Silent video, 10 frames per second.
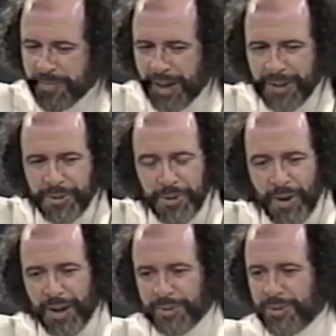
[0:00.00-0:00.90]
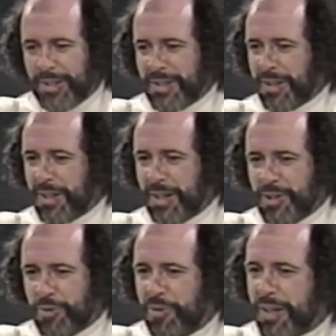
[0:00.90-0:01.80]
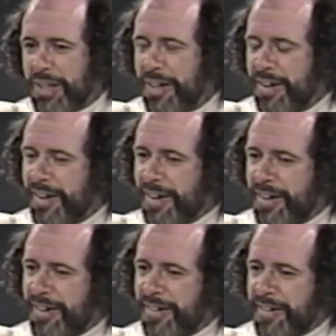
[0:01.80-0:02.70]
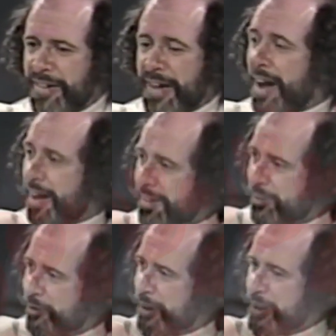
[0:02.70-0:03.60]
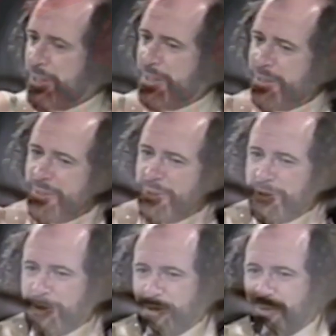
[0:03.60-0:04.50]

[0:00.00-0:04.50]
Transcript: I don't know how to say that in English, very kind, very